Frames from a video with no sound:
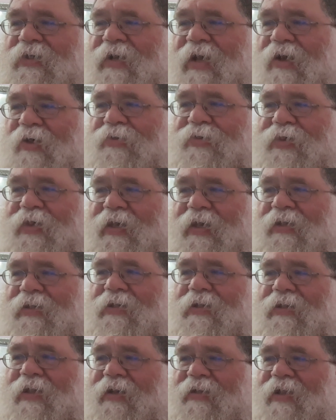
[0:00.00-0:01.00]
and healthy
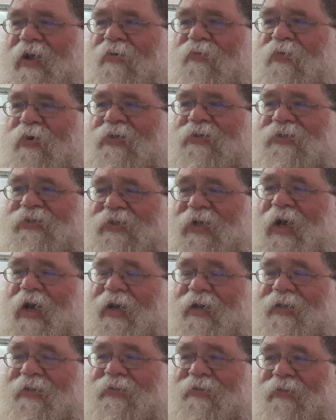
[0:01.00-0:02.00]
intellect on one
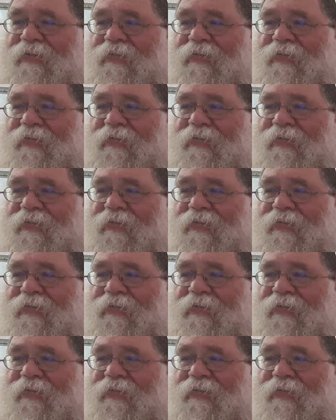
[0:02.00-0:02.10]
side.